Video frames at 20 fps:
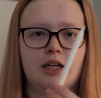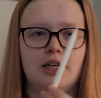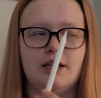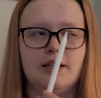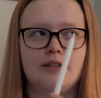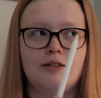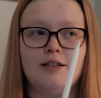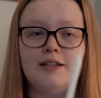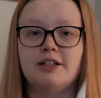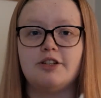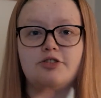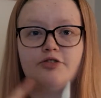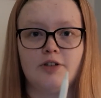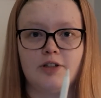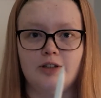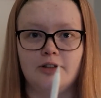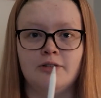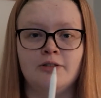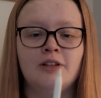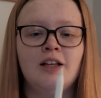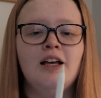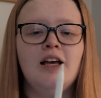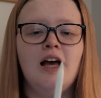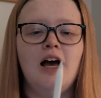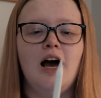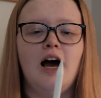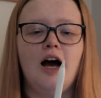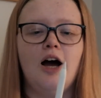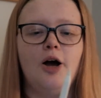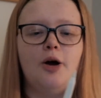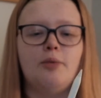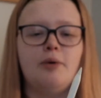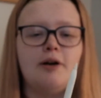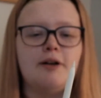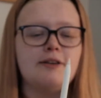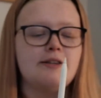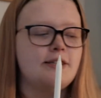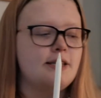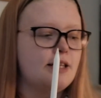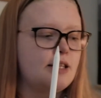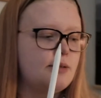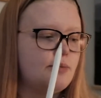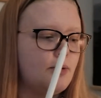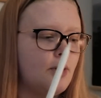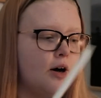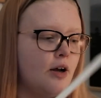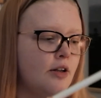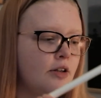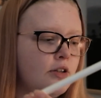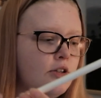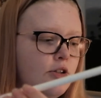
cylindrical, whereas this one,